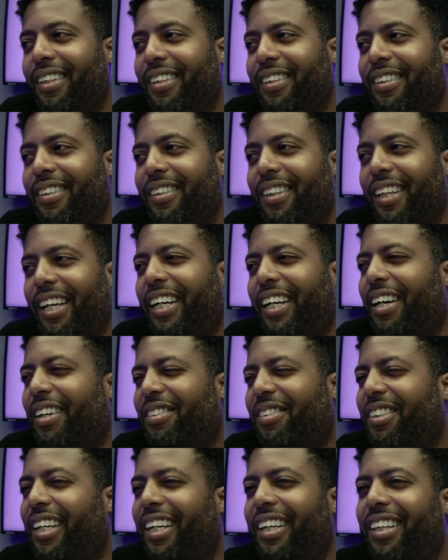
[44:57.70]
Like I'll
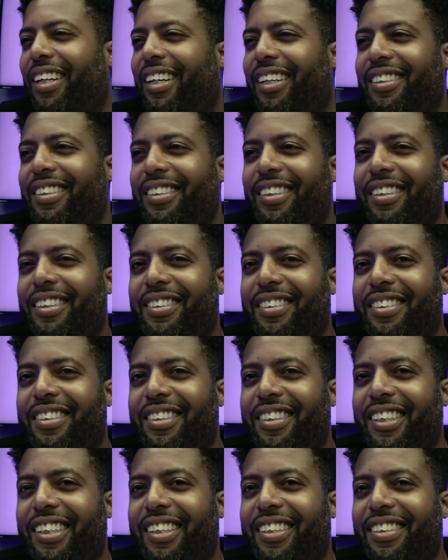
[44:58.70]
say like certain
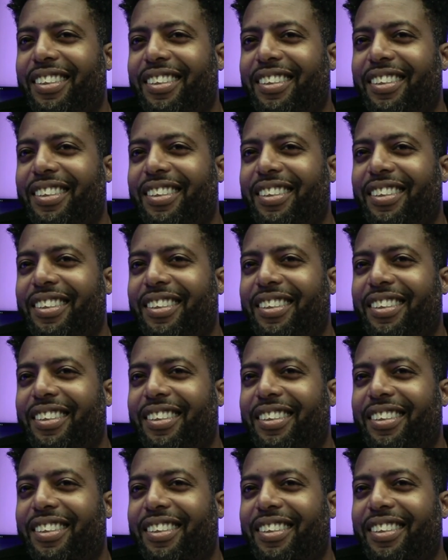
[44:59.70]
shit. And